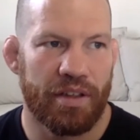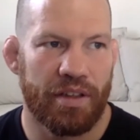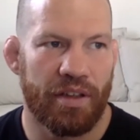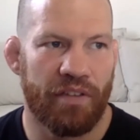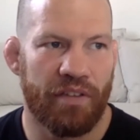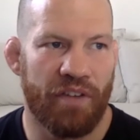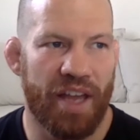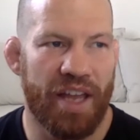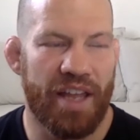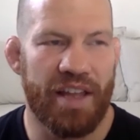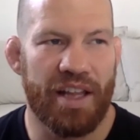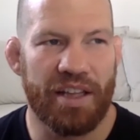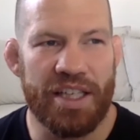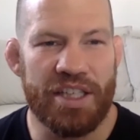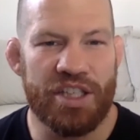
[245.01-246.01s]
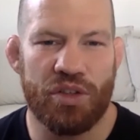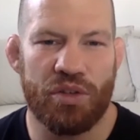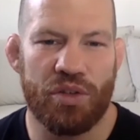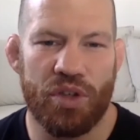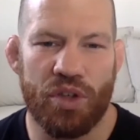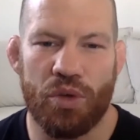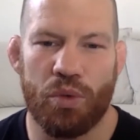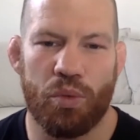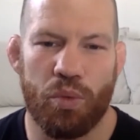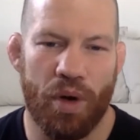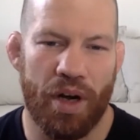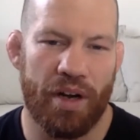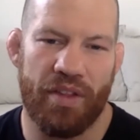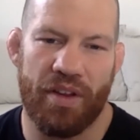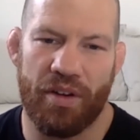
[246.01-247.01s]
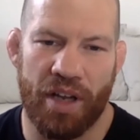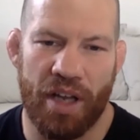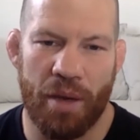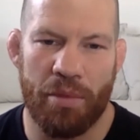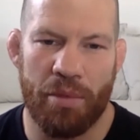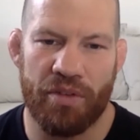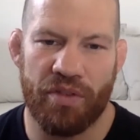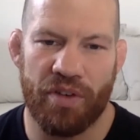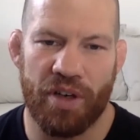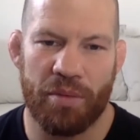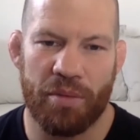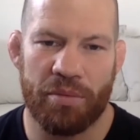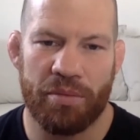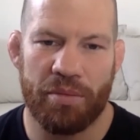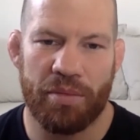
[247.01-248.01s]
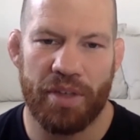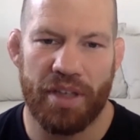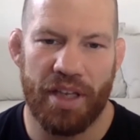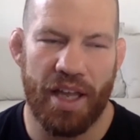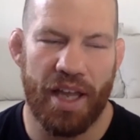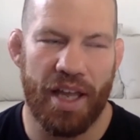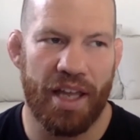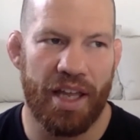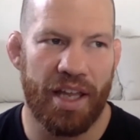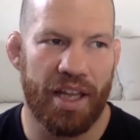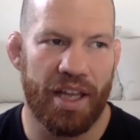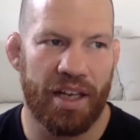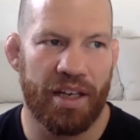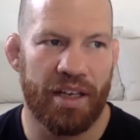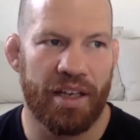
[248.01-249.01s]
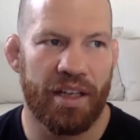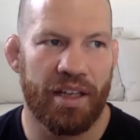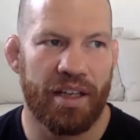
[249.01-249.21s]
a fight, and at least you knew where they were coming from, and